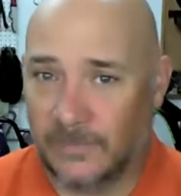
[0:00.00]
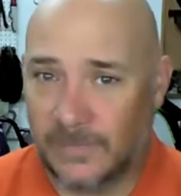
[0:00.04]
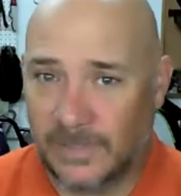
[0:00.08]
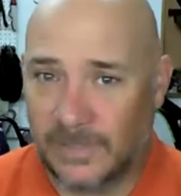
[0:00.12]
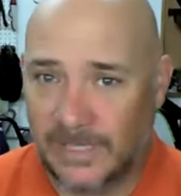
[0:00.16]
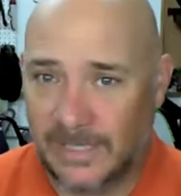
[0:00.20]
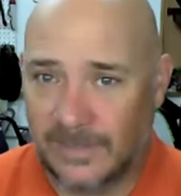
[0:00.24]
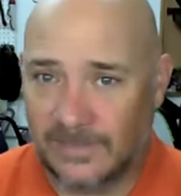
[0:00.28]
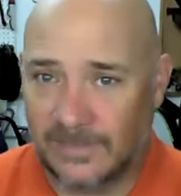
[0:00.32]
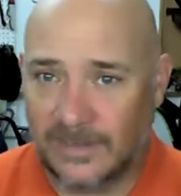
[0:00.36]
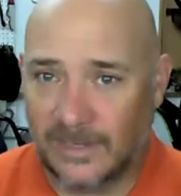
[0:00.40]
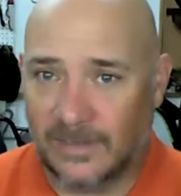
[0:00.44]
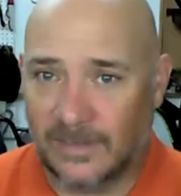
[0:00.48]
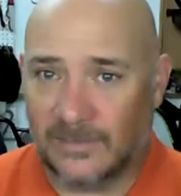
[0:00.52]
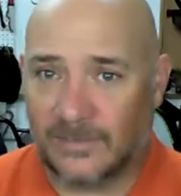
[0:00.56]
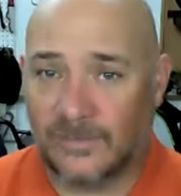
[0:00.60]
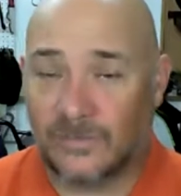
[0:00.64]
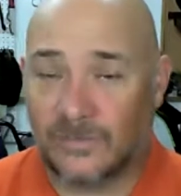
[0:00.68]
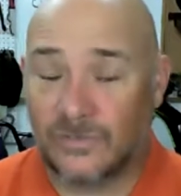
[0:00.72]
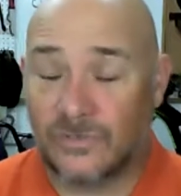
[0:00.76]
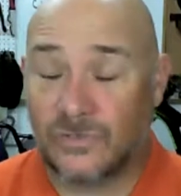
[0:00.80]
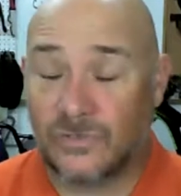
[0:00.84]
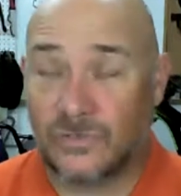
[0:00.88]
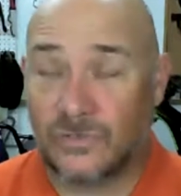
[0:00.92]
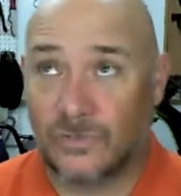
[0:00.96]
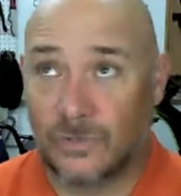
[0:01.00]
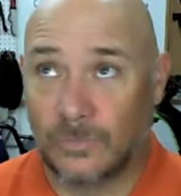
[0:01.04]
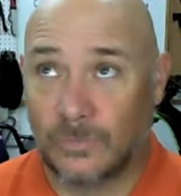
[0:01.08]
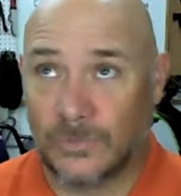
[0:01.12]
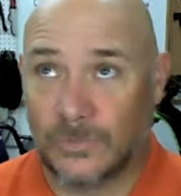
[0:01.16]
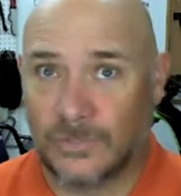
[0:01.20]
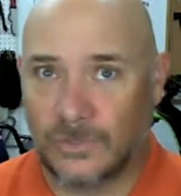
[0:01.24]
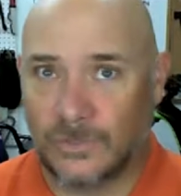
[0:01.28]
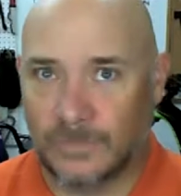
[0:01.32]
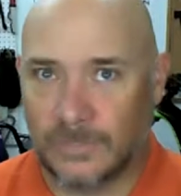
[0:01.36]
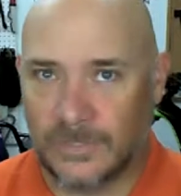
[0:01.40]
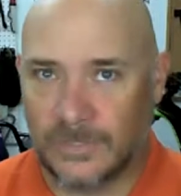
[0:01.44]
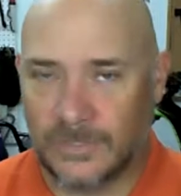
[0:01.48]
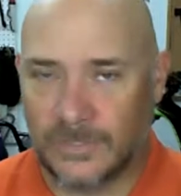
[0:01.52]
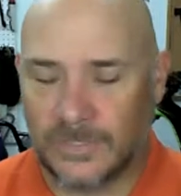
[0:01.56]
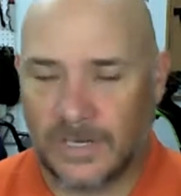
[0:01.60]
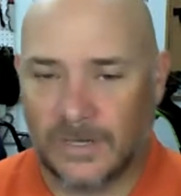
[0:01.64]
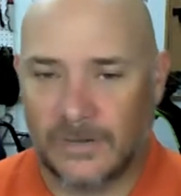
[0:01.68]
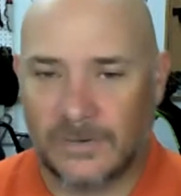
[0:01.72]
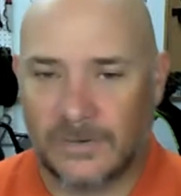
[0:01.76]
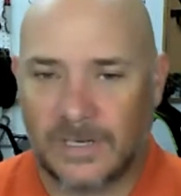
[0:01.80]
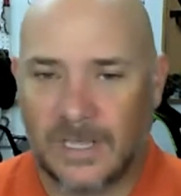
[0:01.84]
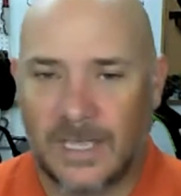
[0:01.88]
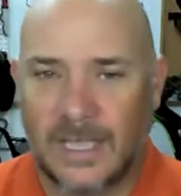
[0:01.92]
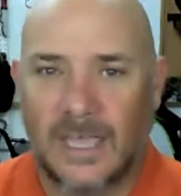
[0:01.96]
release this. Super, super
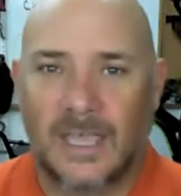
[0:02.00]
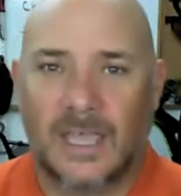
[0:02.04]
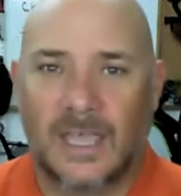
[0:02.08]
stoked.